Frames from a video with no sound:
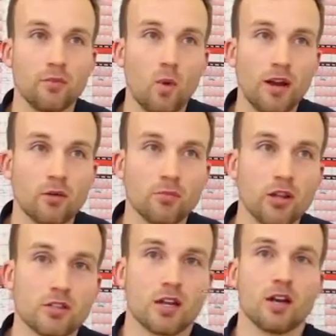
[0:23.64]
Win-win on
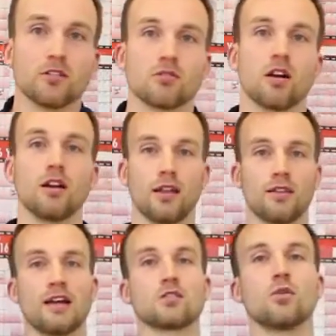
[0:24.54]
both sides, right?
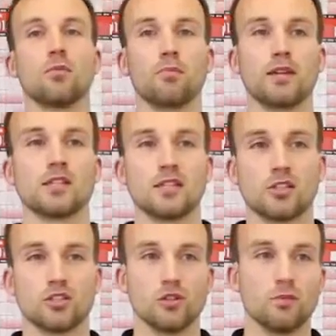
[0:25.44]
And that's what
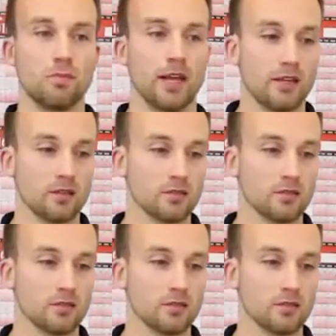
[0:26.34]
business should be.